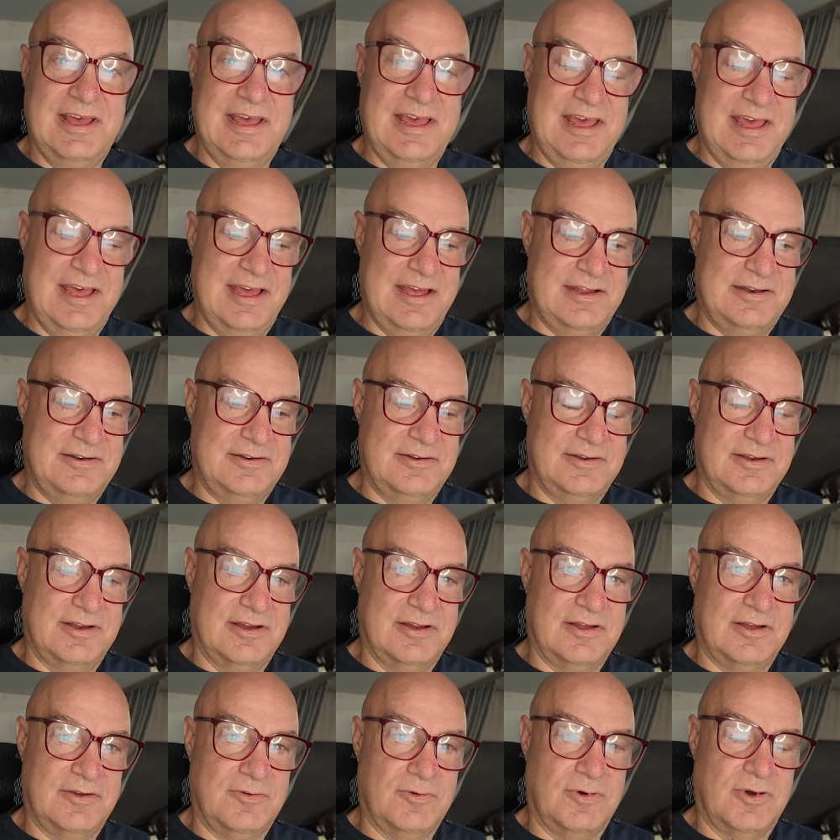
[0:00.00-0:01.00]
And
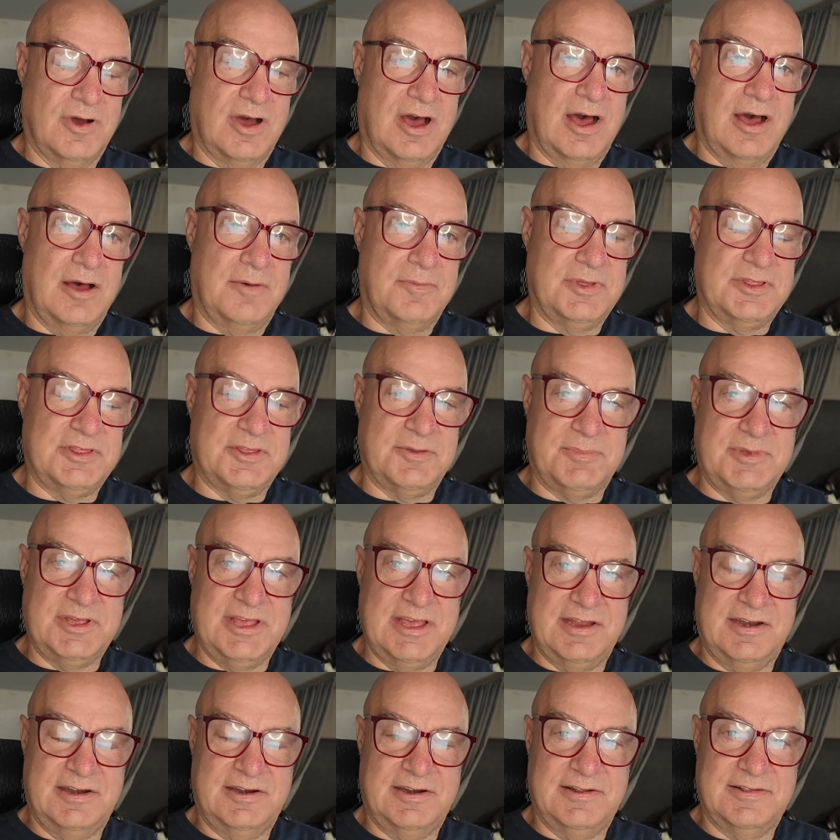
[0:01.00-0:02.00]
at the
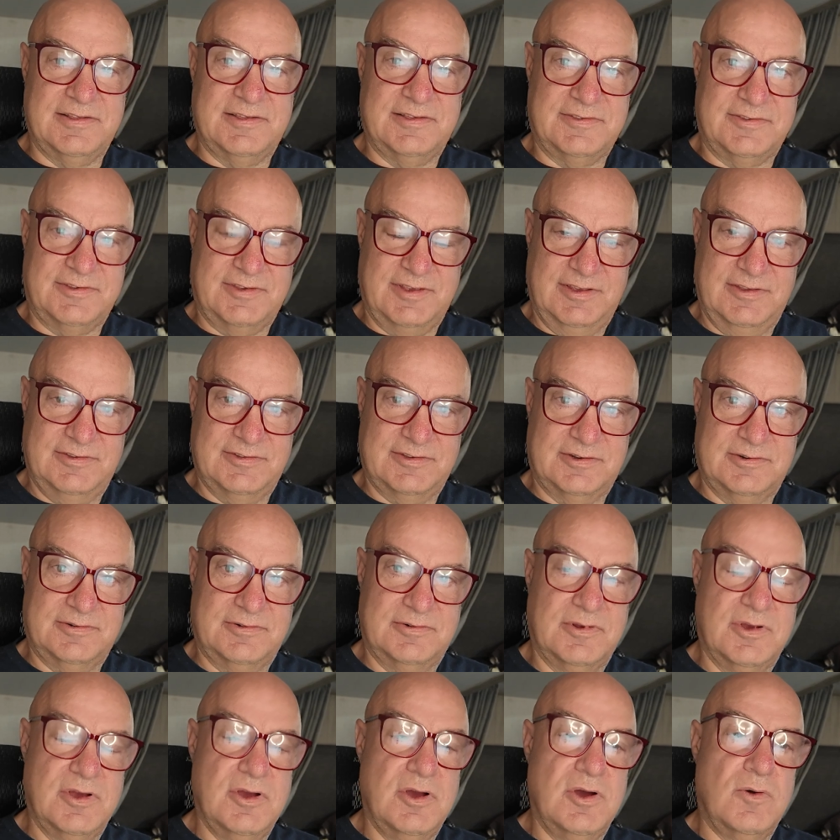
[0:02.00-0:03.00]
beginning of the
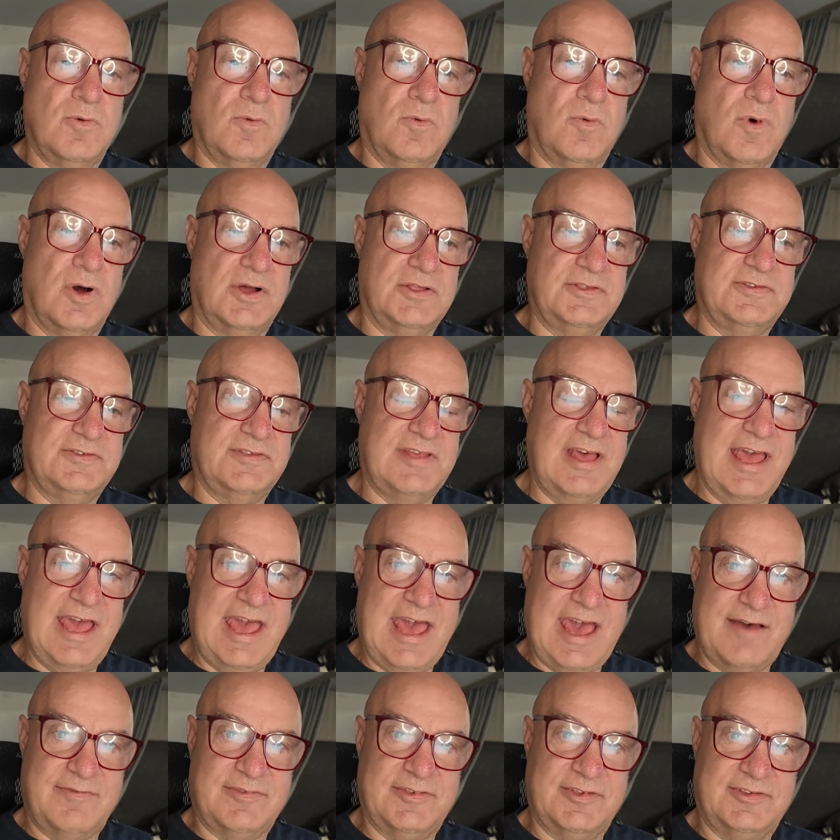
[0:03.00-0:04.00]
season, once they
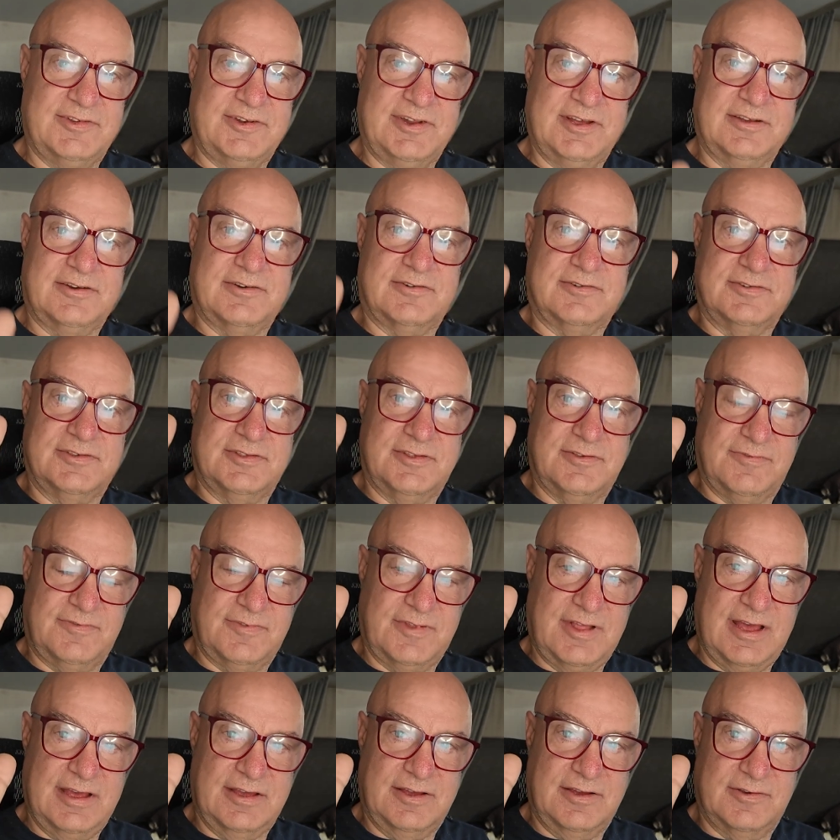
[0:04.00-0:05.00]
have the stickers, the
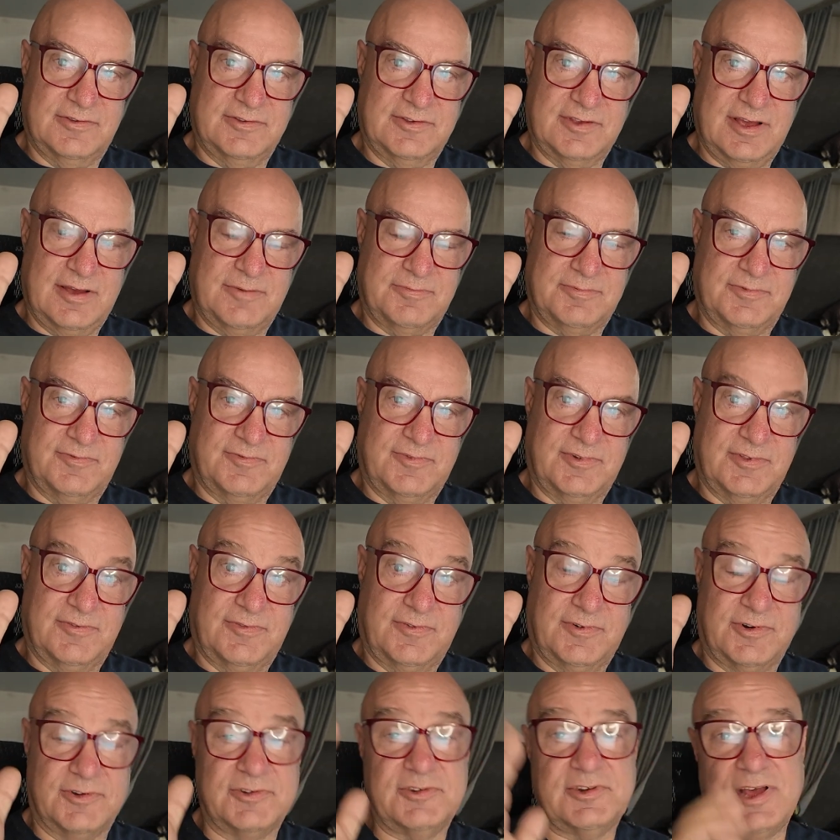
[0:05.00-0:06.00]
flag goes up for the
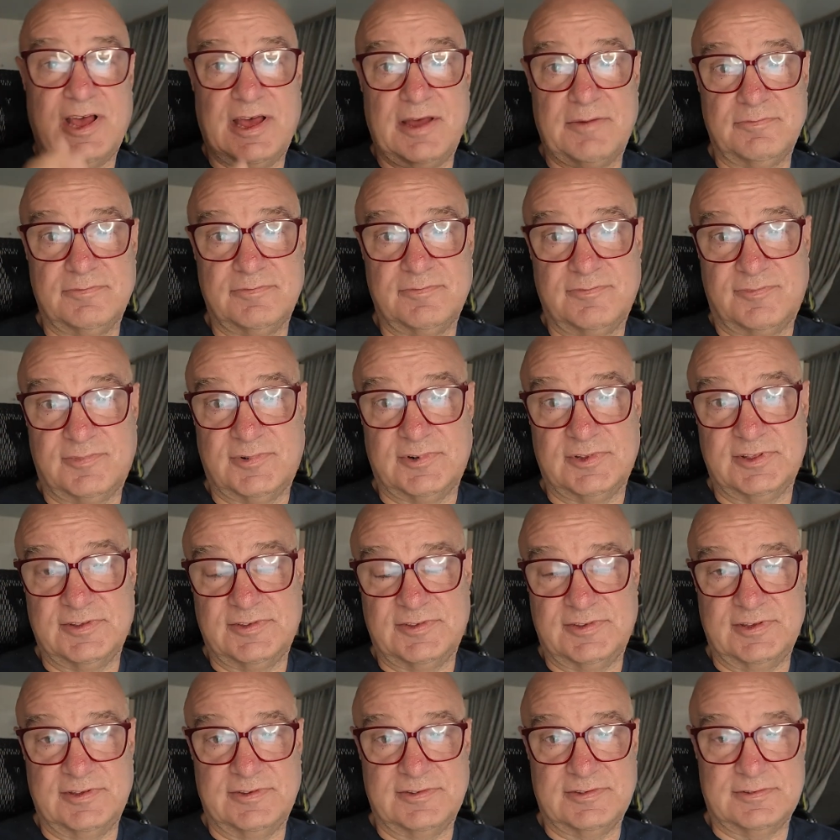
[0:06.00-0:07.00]
first time for the
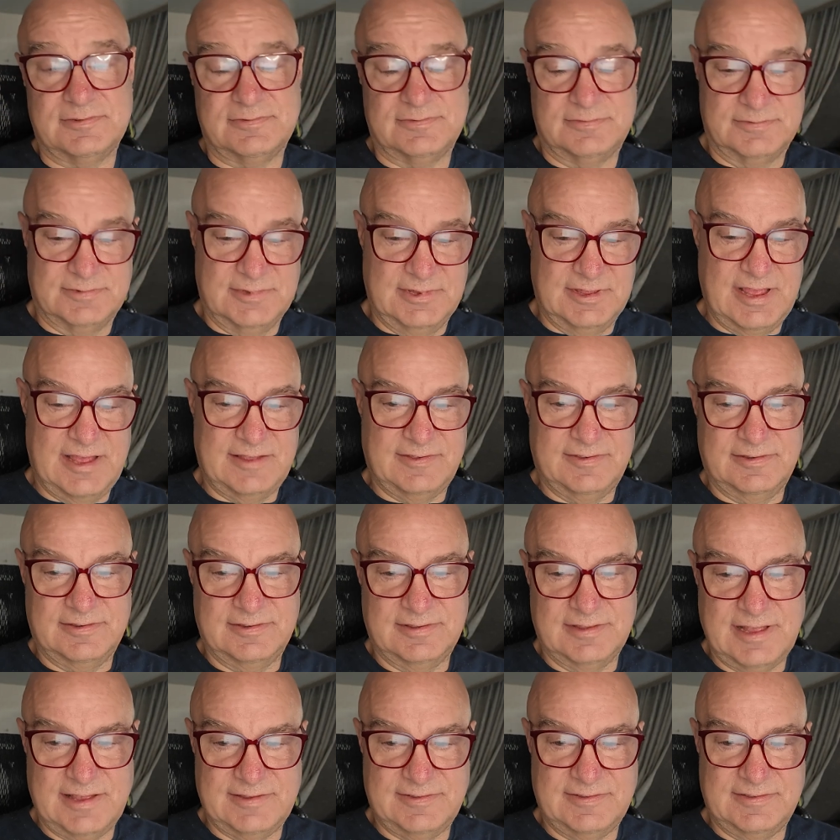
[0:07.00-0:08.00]
season. And that's
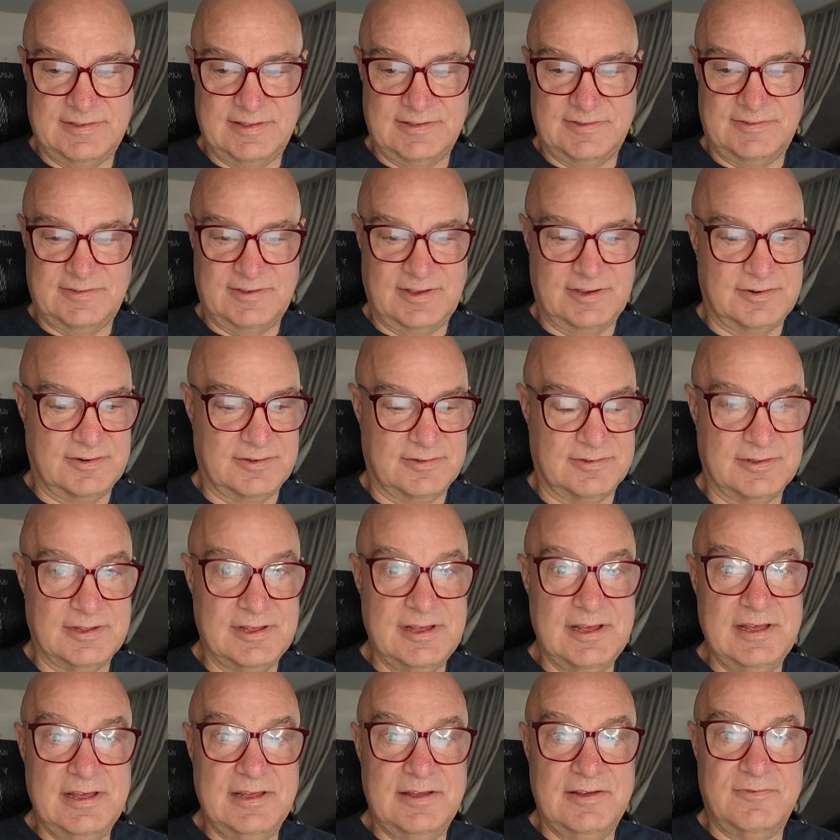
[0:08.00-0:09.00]
the signal
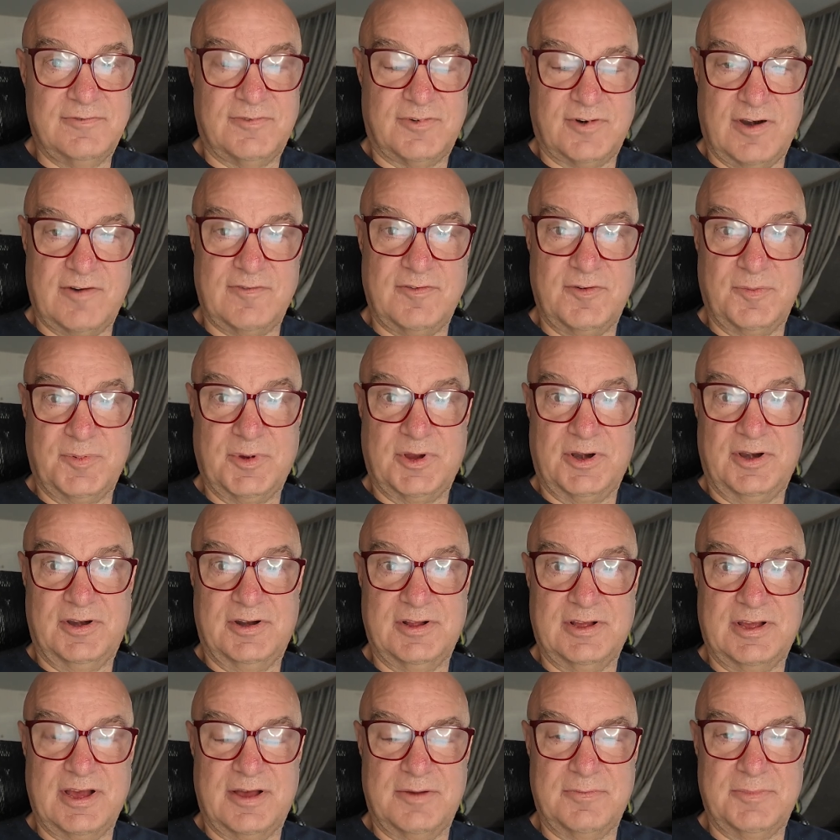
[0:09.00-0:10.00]
for everybody
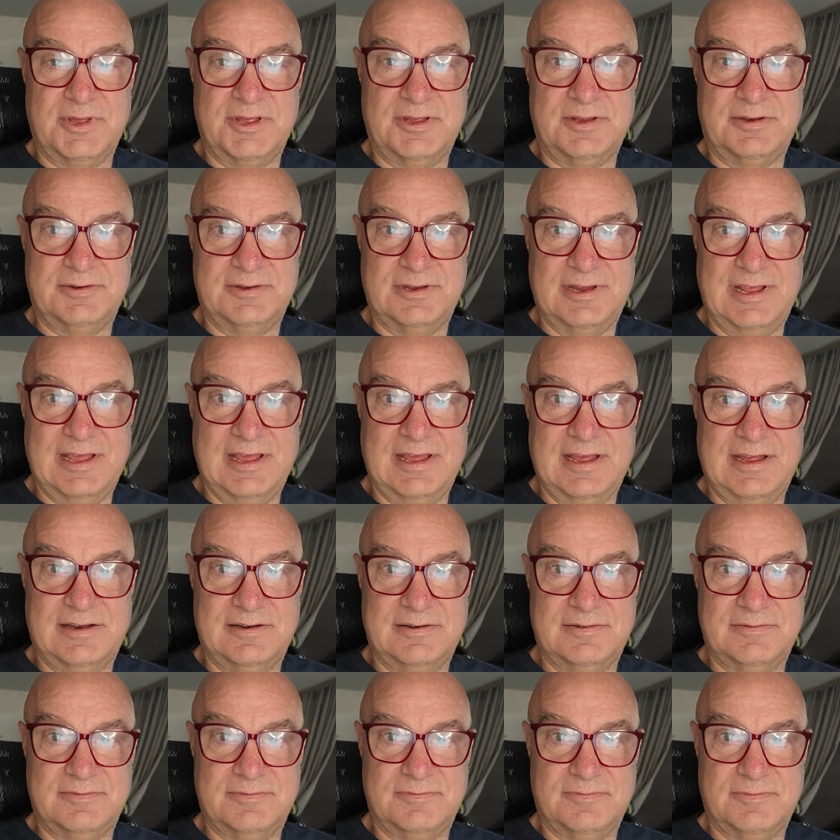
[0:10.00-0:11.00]
to come in
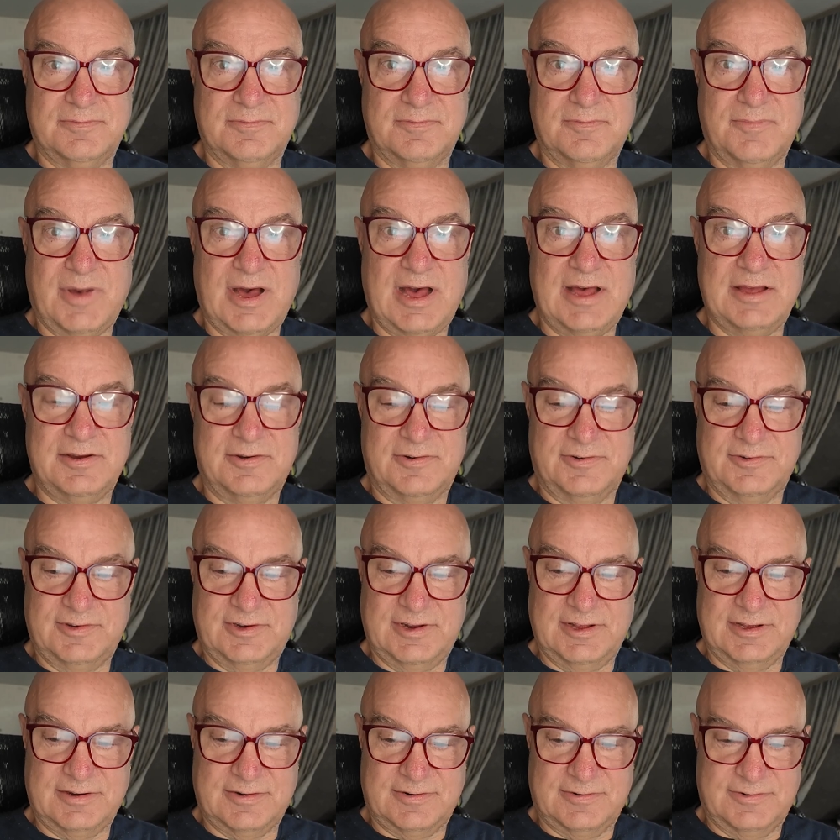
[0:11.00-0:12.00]
and buy your
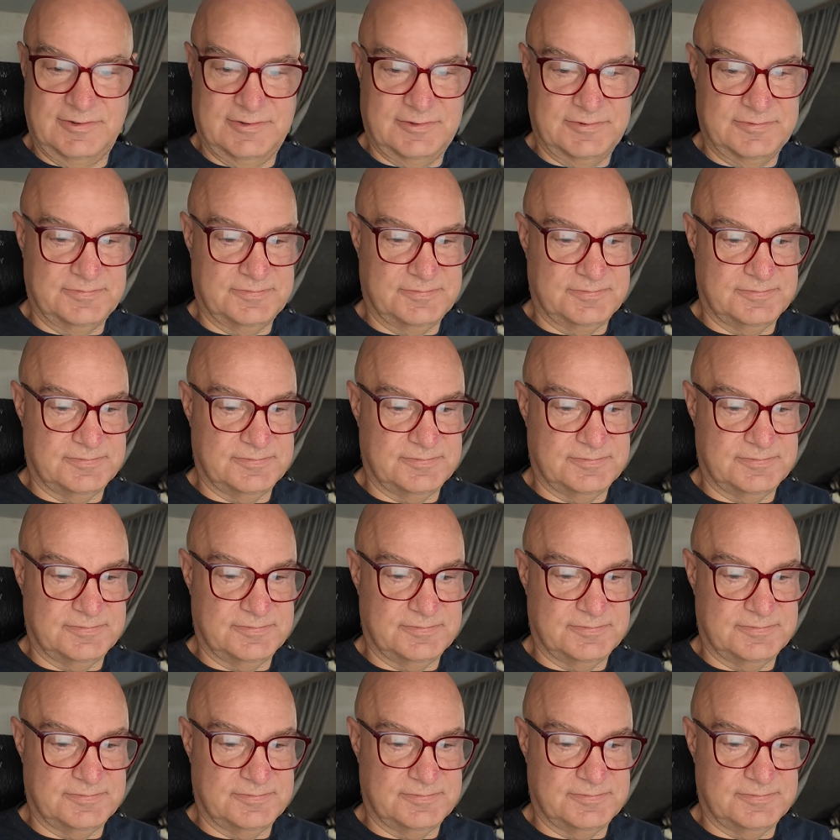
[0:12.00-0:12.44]
stickers.